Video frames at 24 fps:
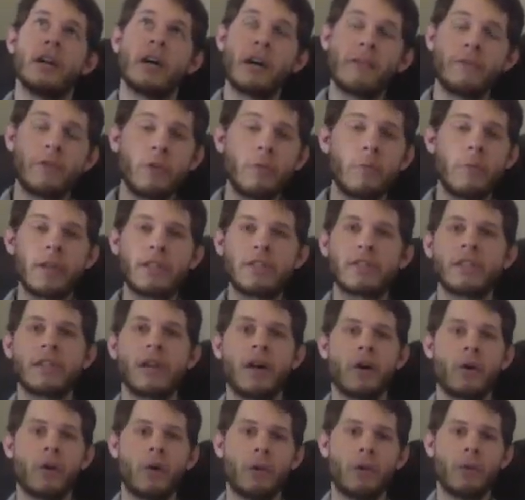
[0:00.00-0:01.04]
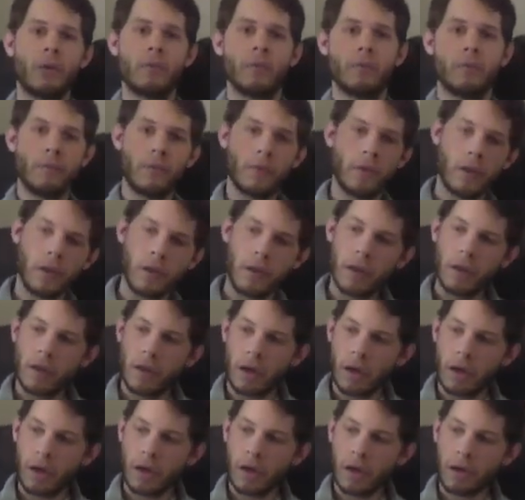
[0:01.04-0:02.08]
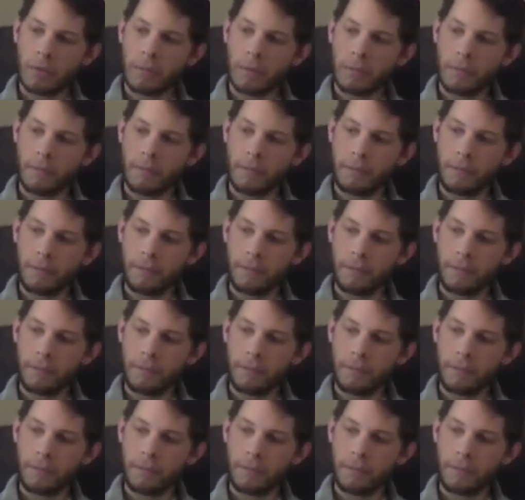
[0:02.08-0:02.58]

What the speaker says: a few months ago. But